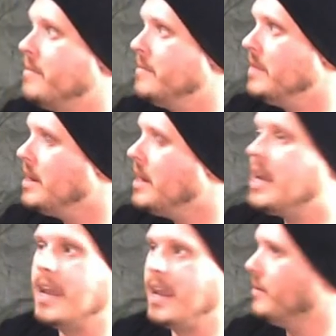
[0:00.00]
them,
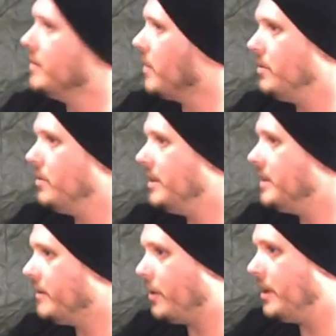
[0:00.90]
it was totally
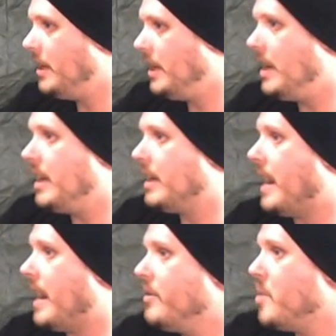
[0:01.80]
different.
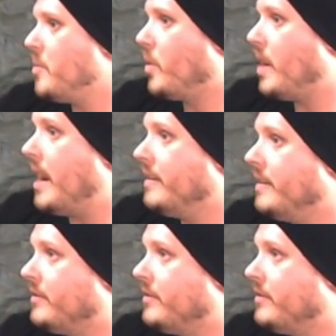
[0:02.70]
Because I remember I